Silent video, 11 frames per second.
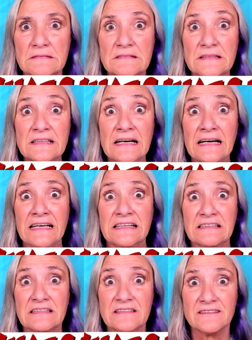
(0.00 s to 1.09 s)

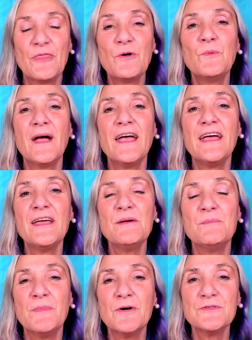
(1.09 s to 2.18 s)
Yikes! The way
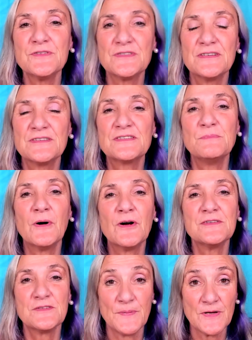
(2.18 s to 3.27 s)
most
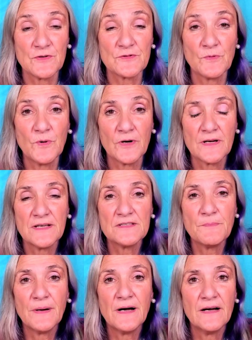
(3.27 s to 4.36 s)
smart speakers work is
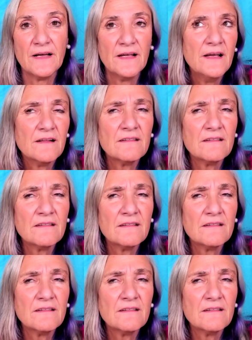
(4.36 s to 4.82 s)
by